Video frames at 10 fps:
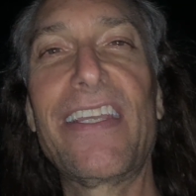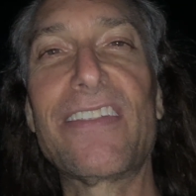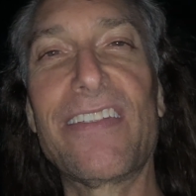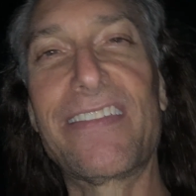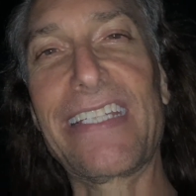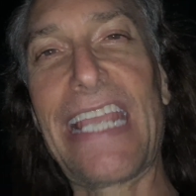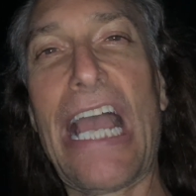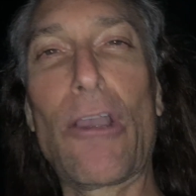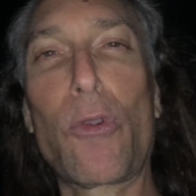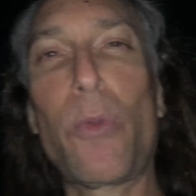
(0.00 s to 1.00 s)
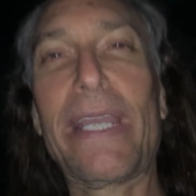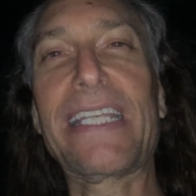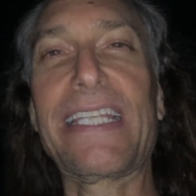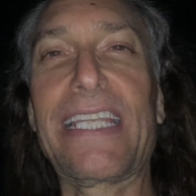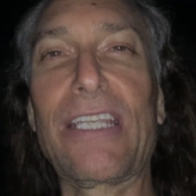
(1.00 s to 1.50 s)
to see how
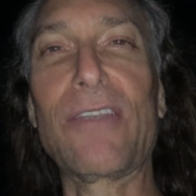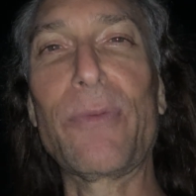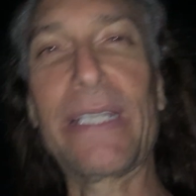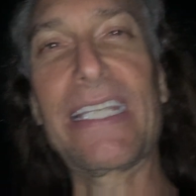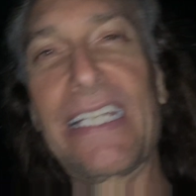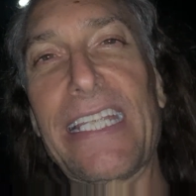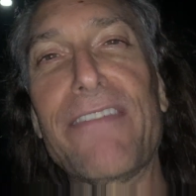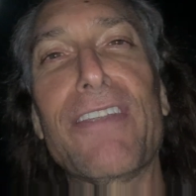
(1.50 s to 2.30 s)
quickly we can give